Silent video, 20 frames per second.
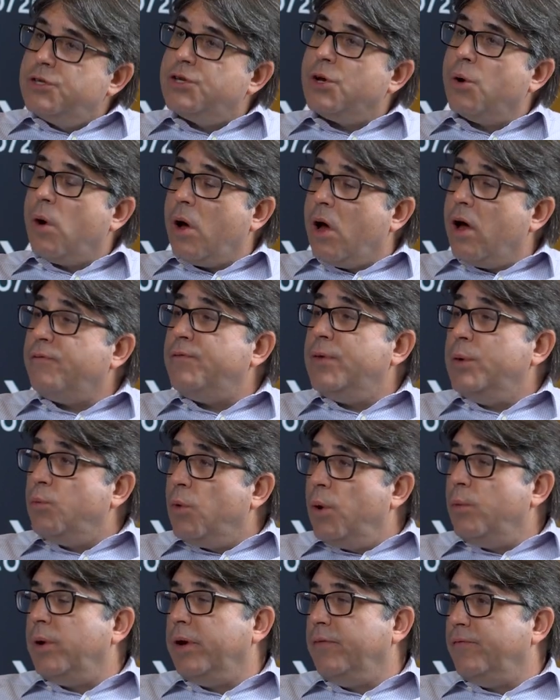So often
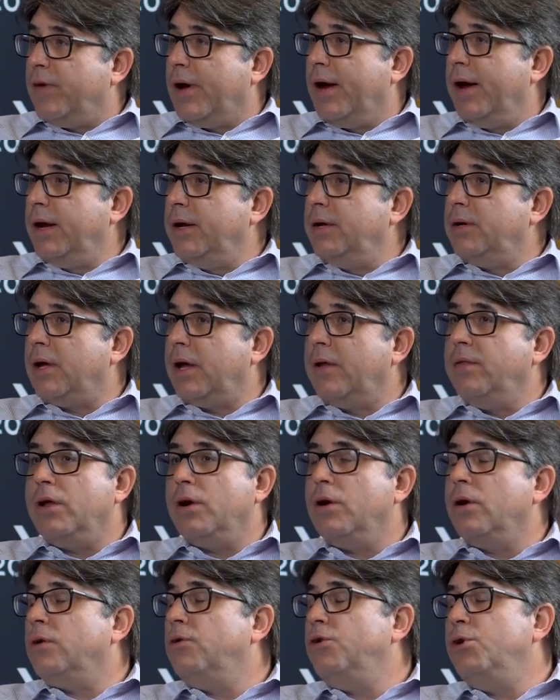what we find, and
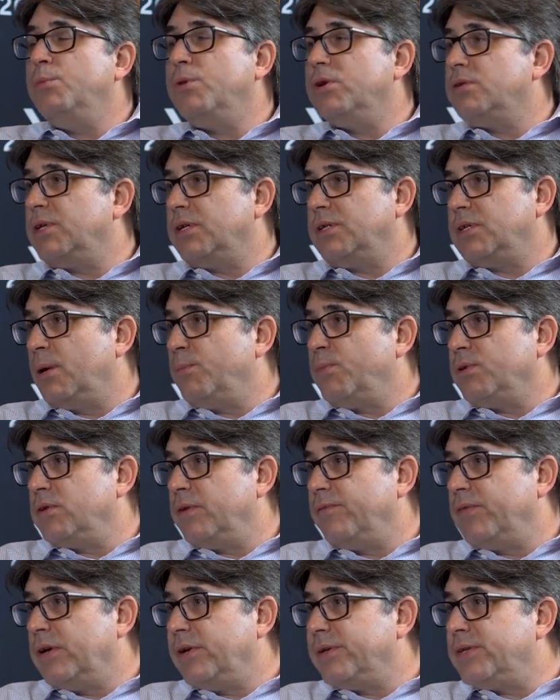there are numerous examples
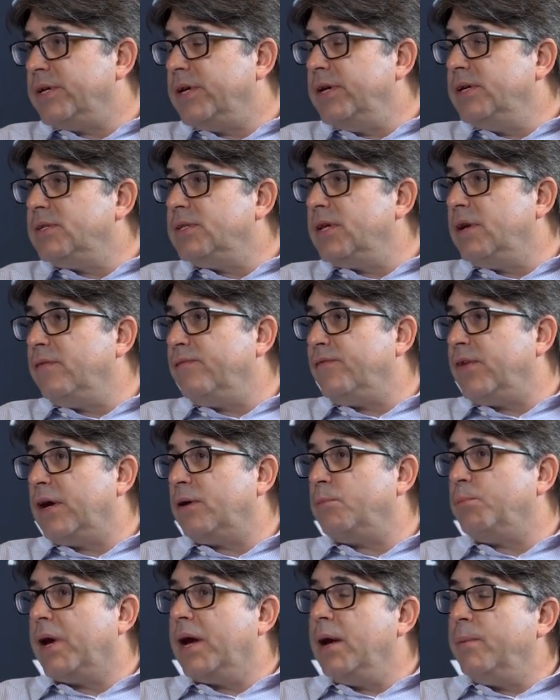of this, is that in
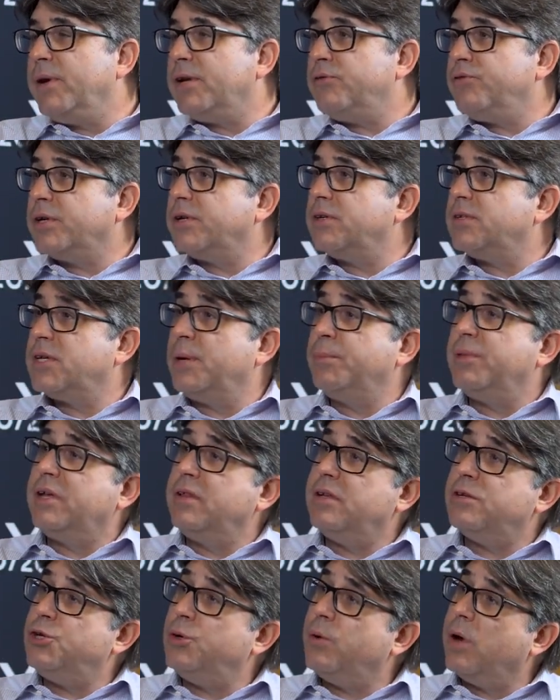fact biometric is something
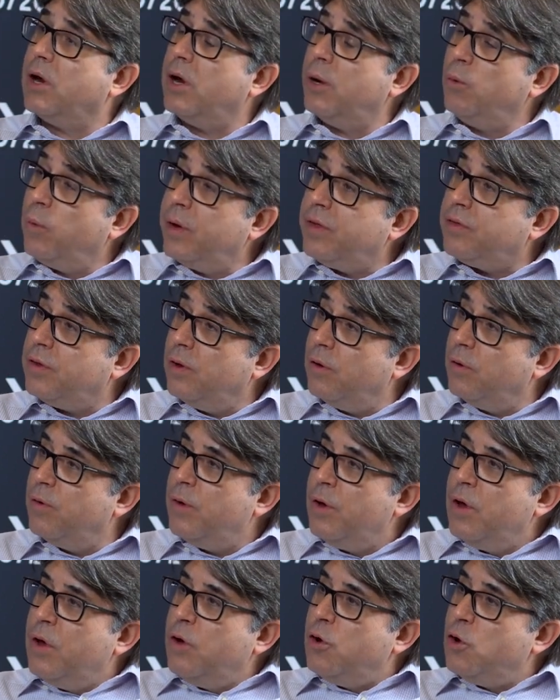that you carry with you
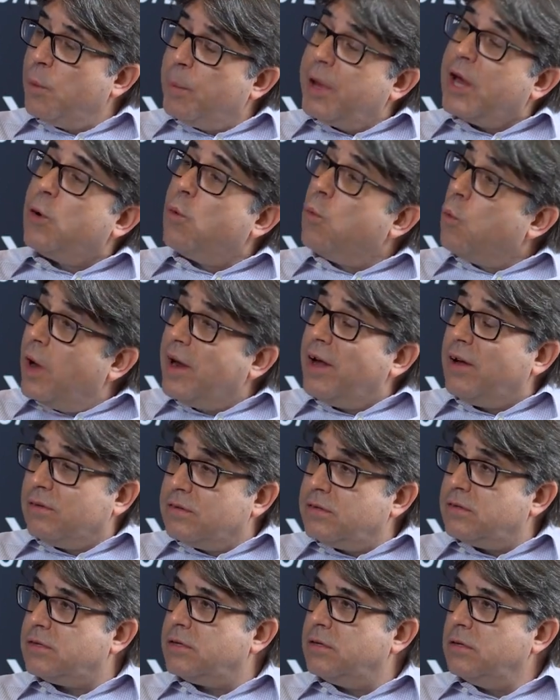no matter what
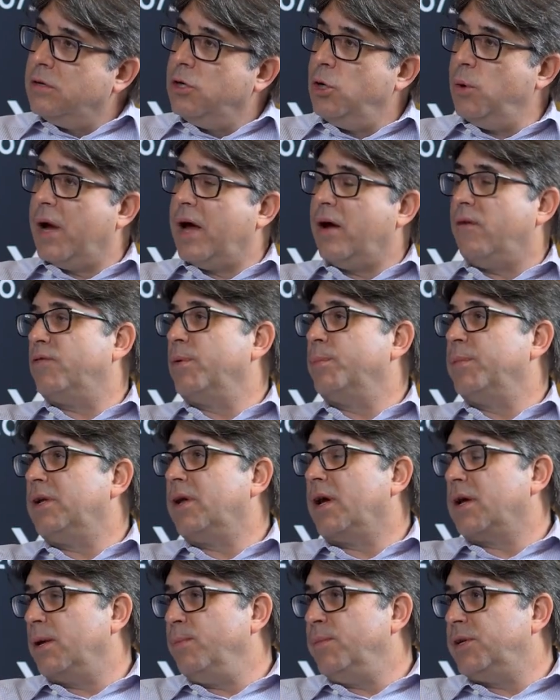else you have from a
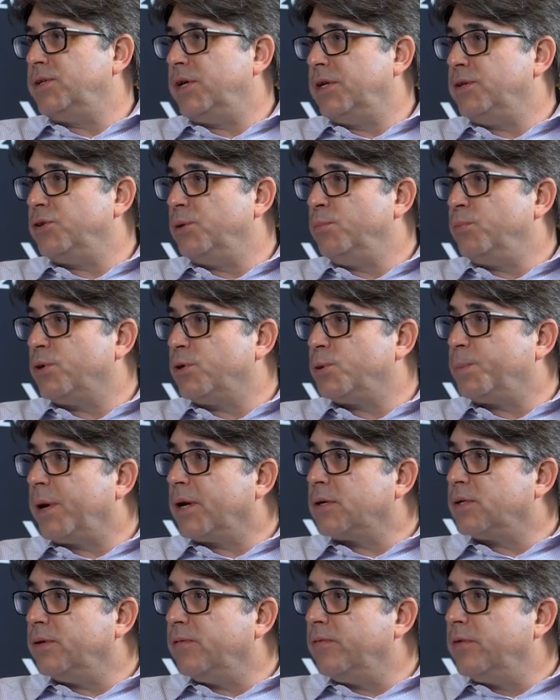documentation
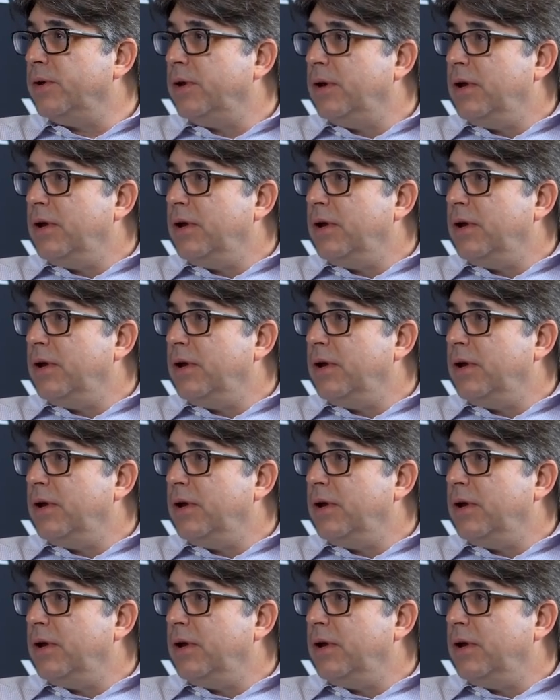perspective.